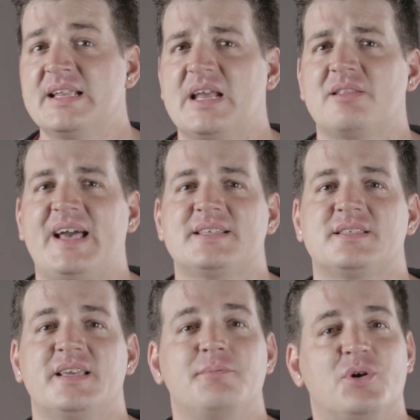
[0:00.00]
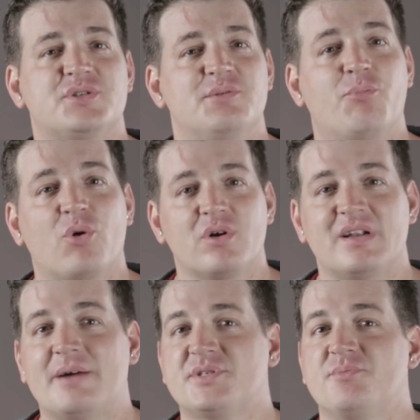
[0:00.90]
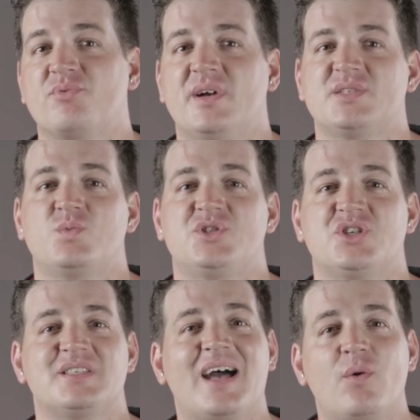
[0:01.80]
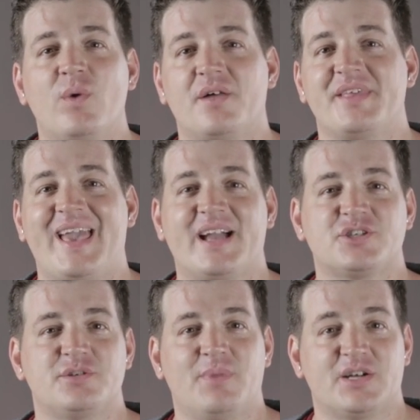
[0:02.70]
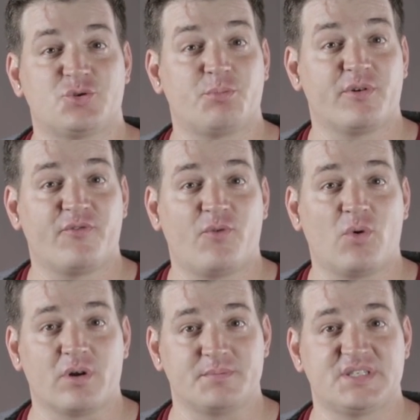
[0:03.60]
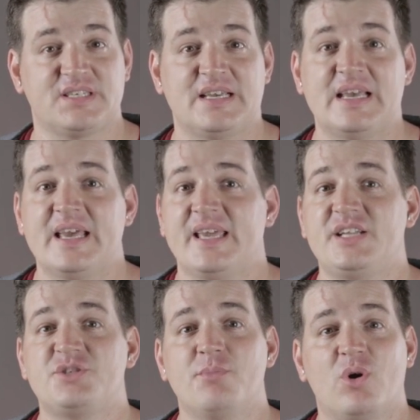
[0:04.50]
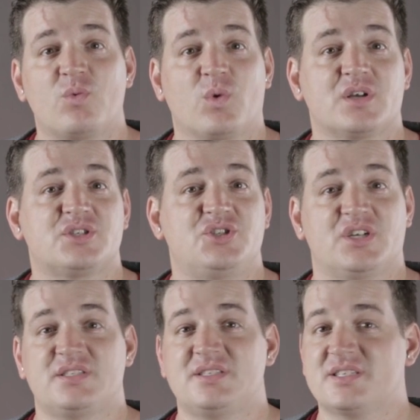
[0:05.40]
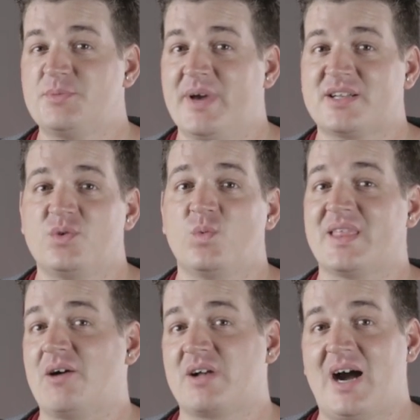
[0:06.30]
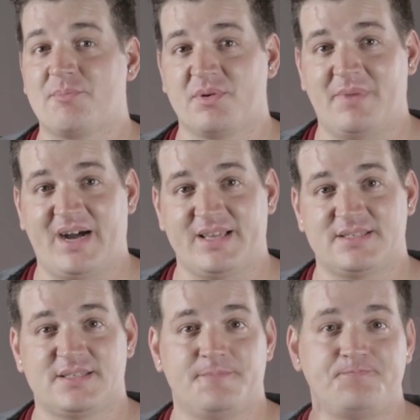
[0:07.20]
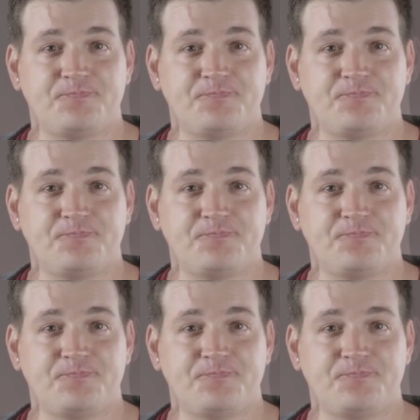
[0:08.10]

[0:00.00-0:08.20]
Now lastly and most important, I was impressed with just how well the action module performs. Each mode works just as expected without compromise.